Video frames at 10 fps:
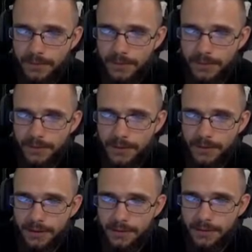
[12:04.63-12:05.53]
really need
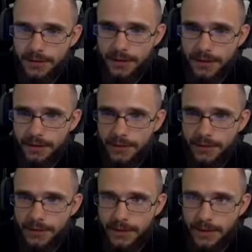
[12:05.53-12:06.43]
to go with that. You can
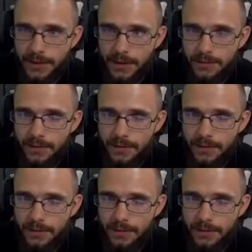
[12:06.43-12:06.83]
check that out.